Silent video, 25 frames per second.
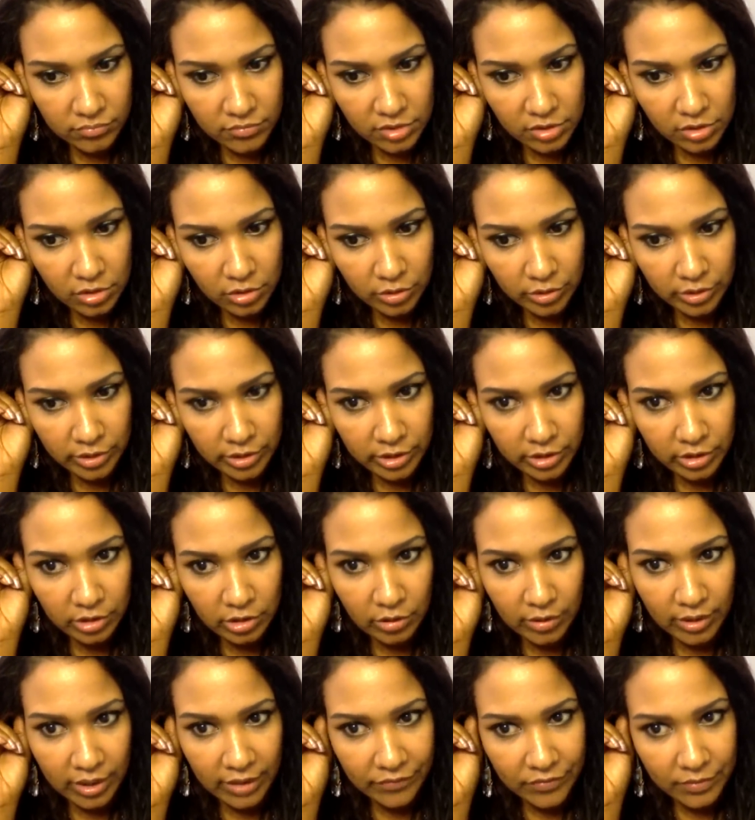So don't
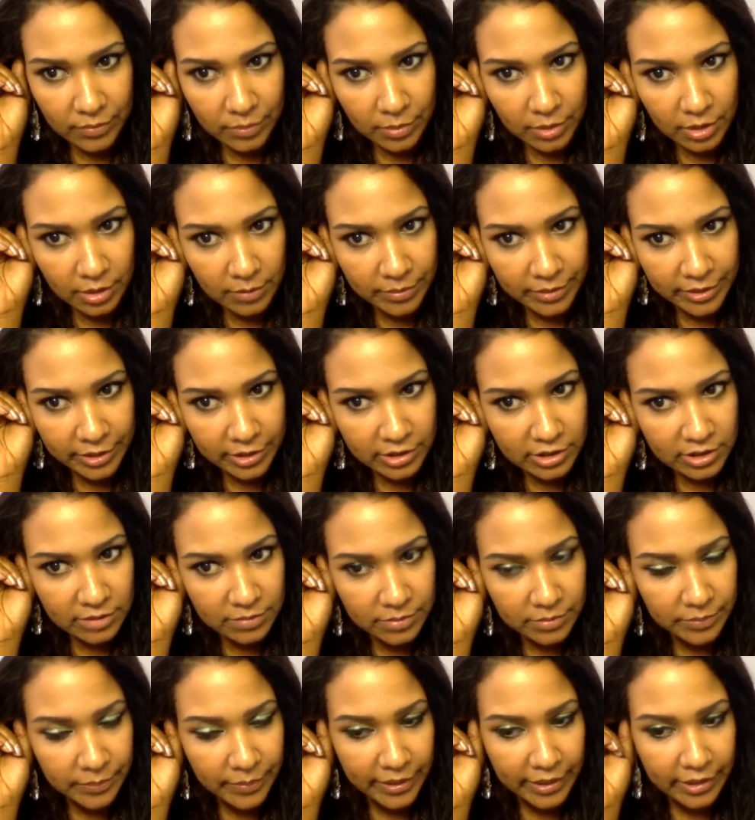you don't have to come here
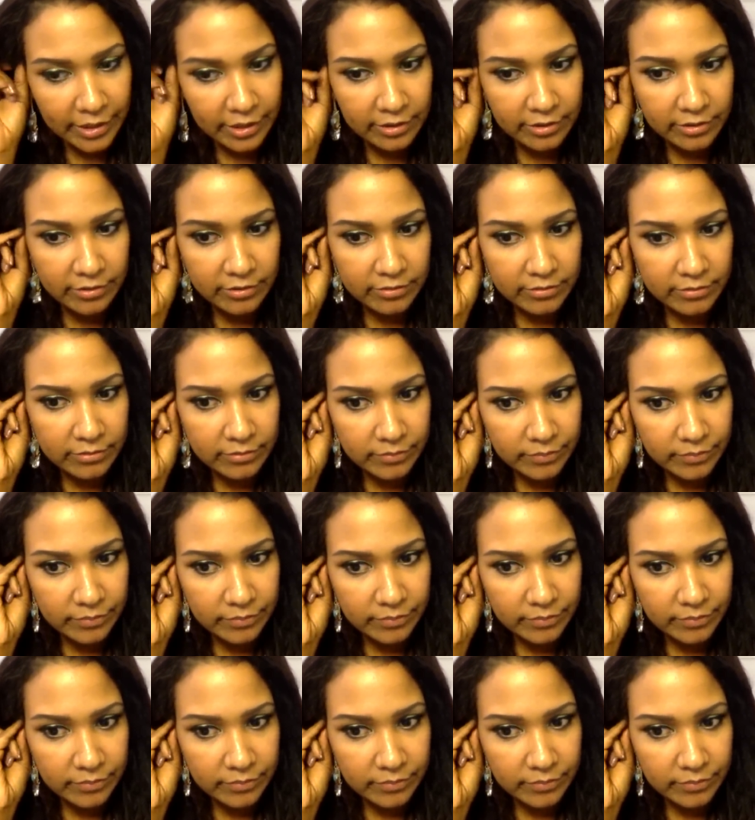to prepare.